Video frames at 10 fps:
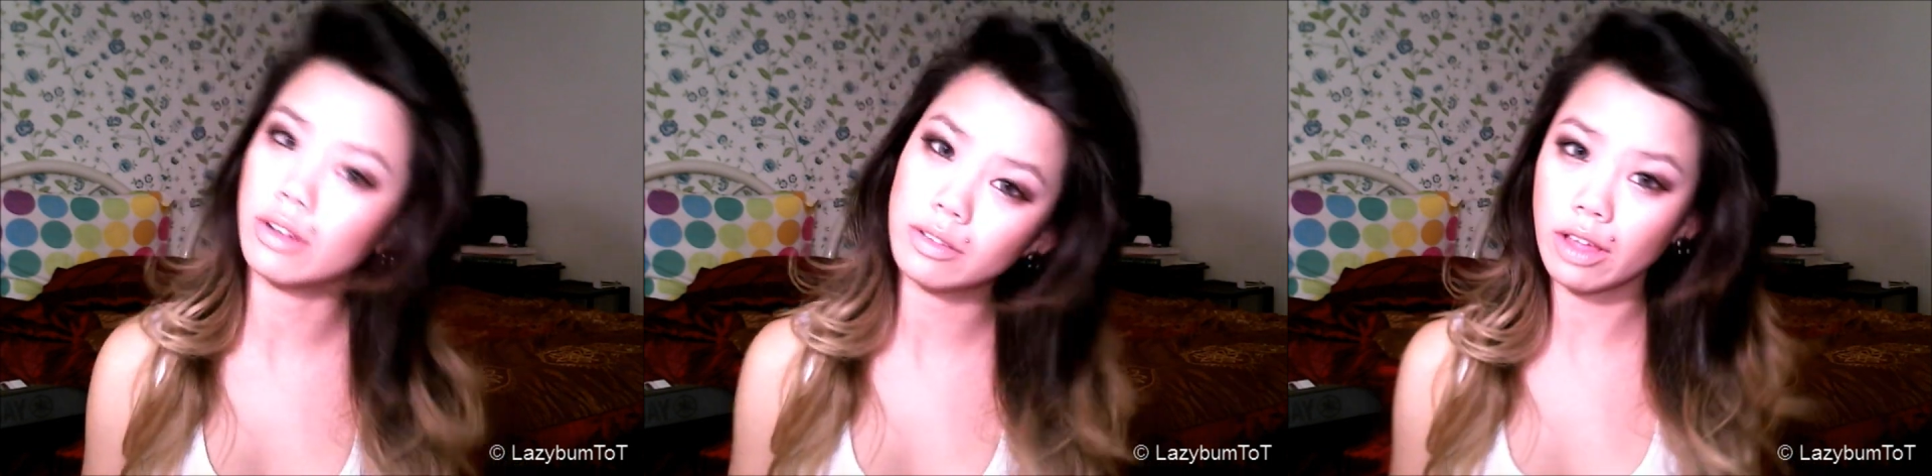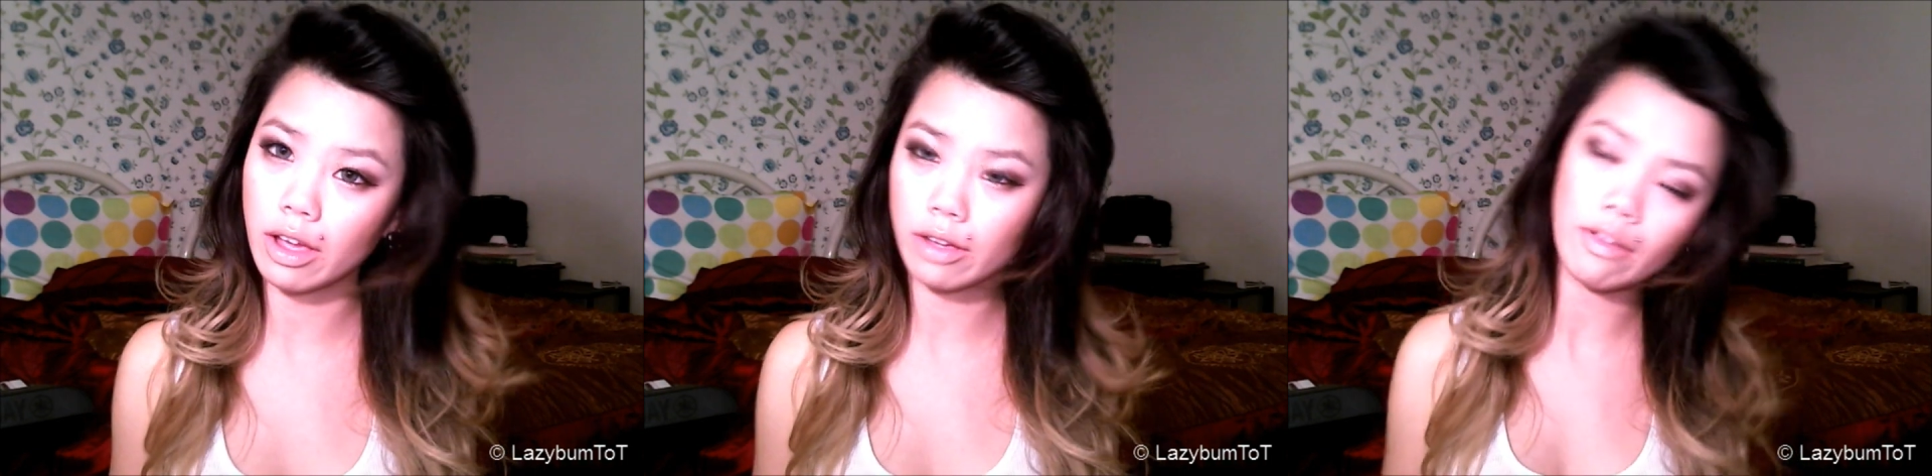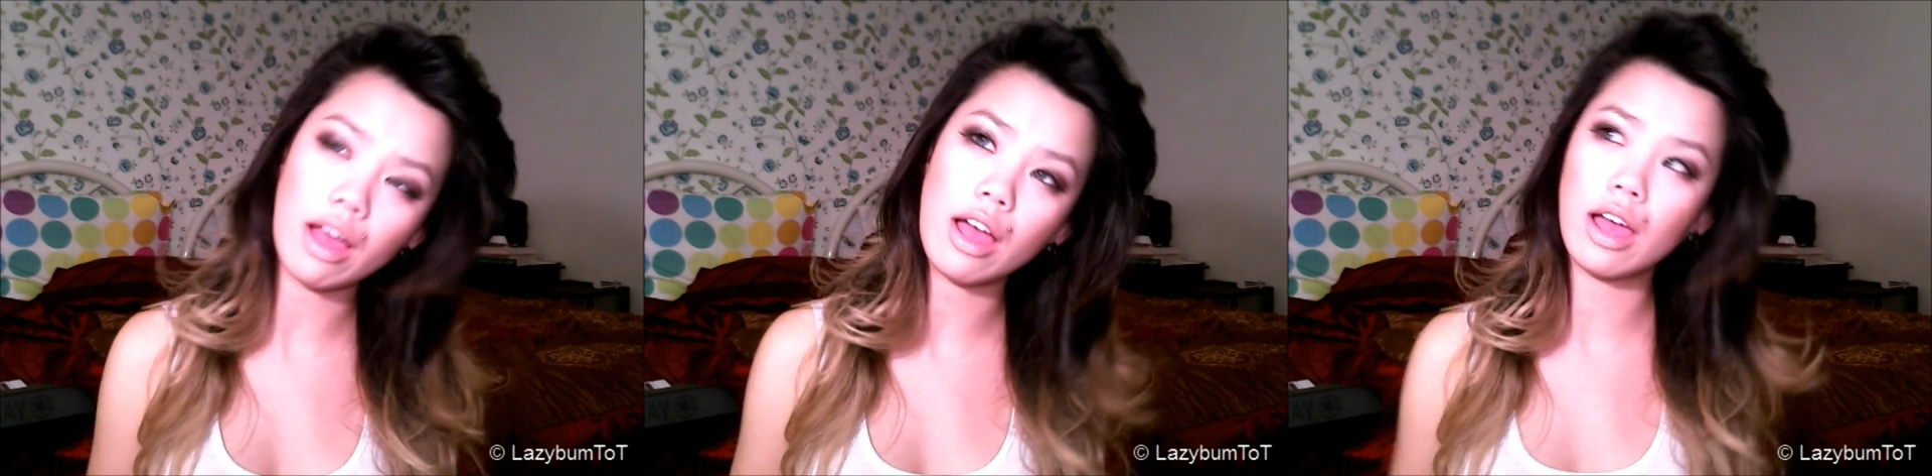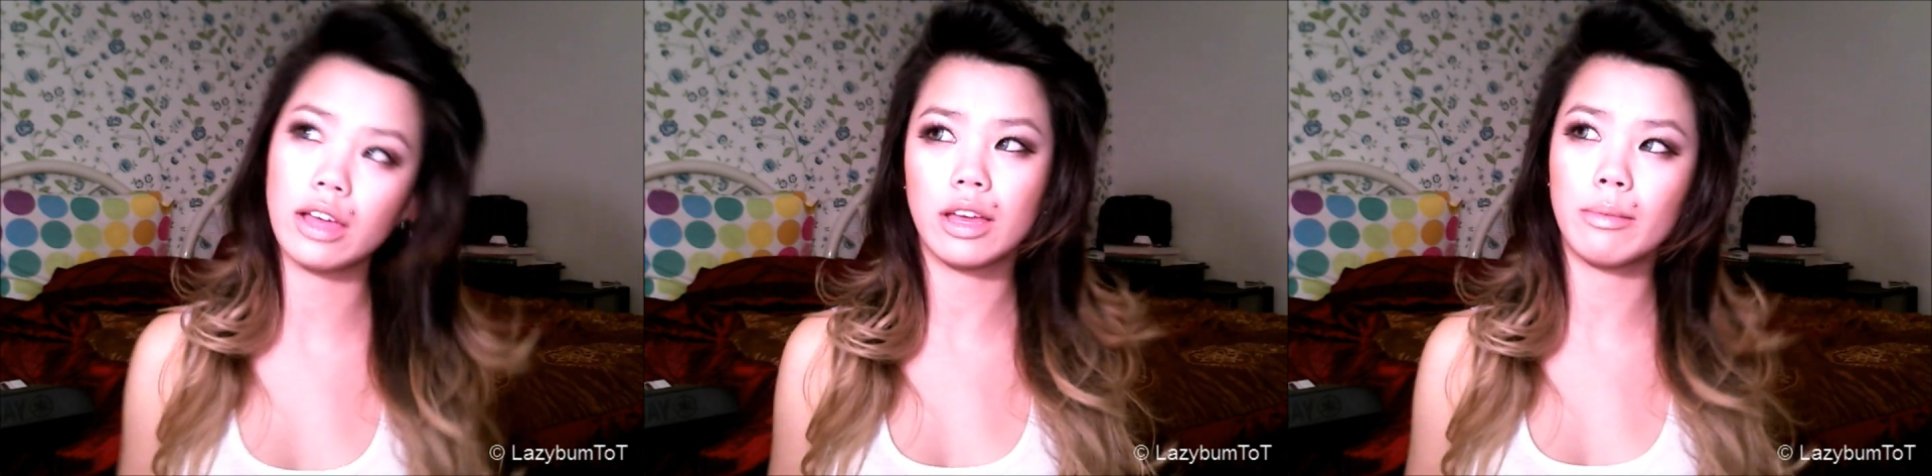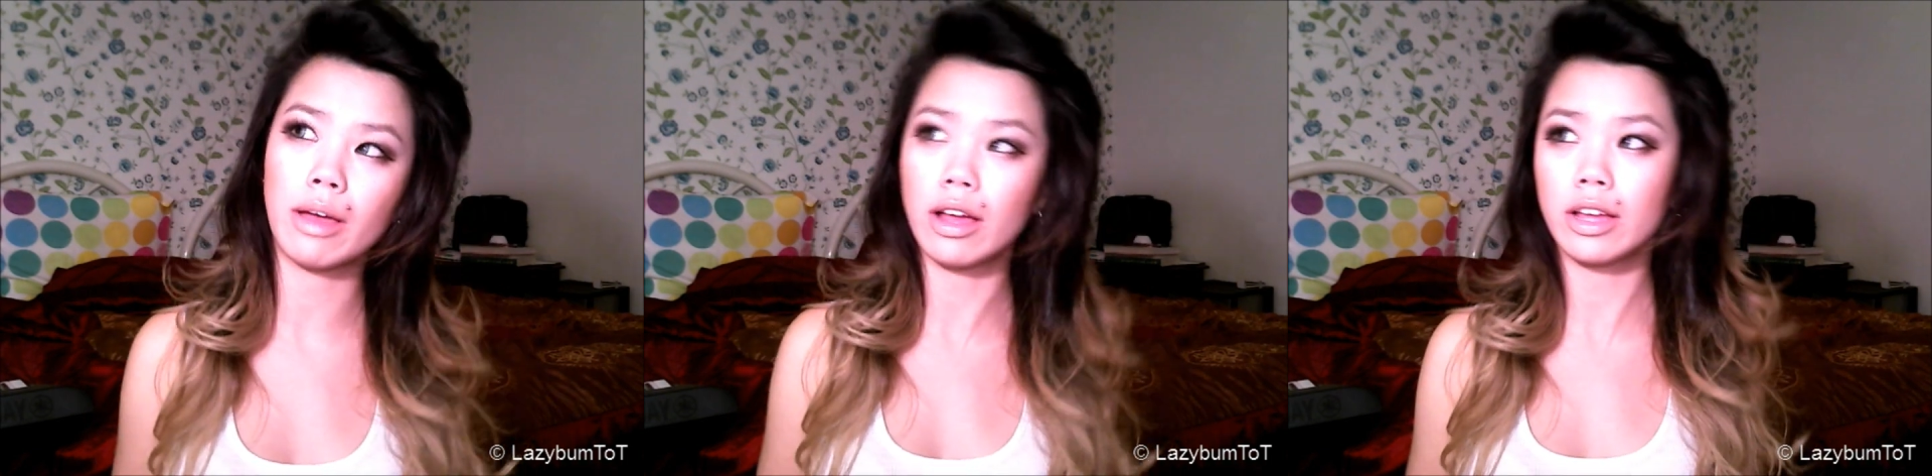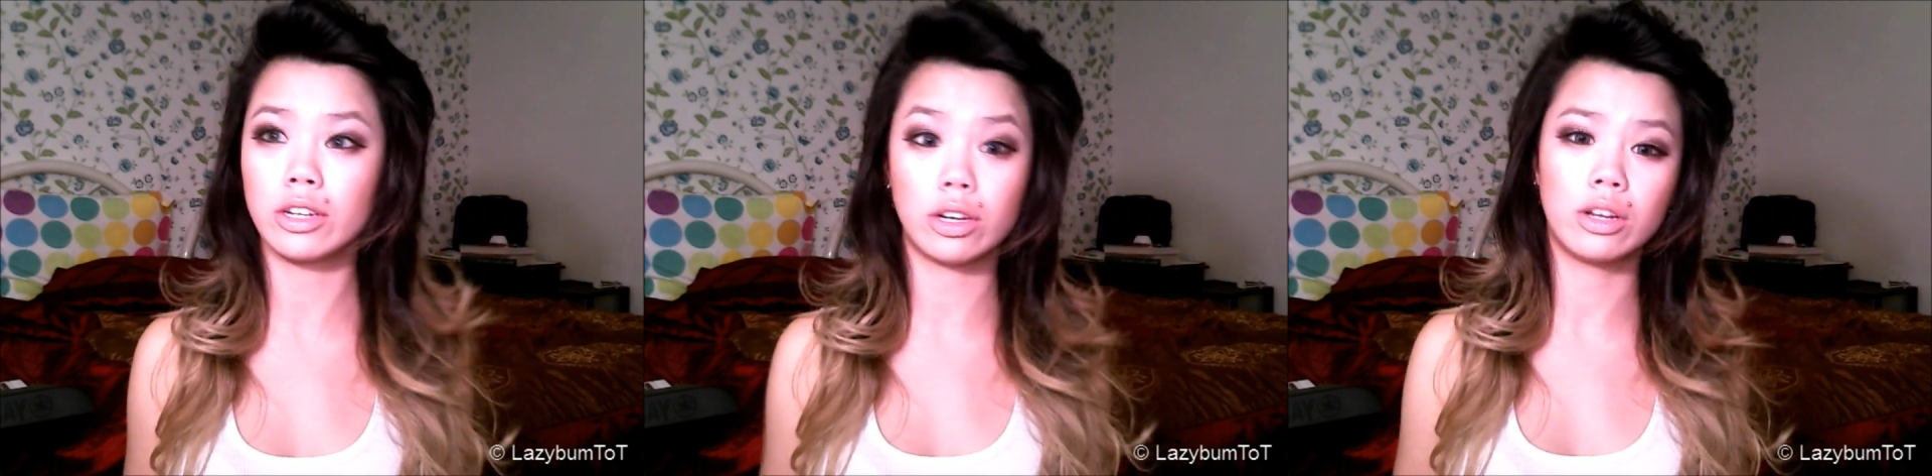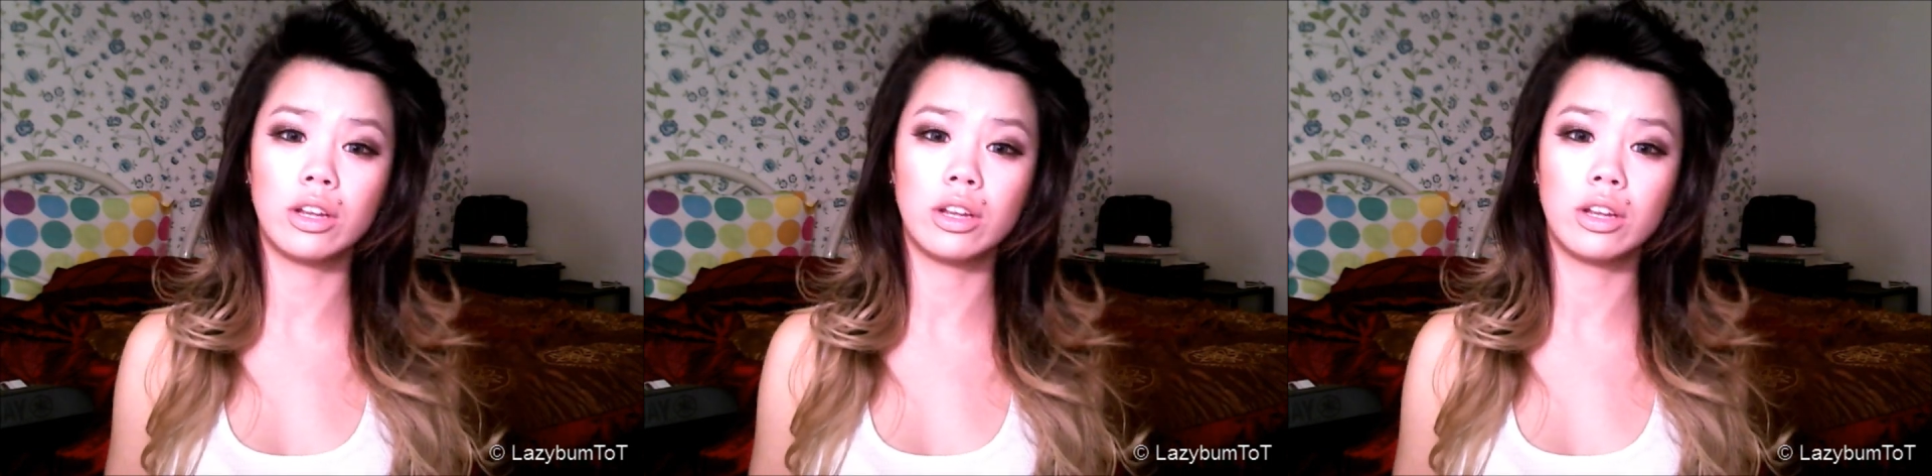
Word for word: So I was like, fine, get my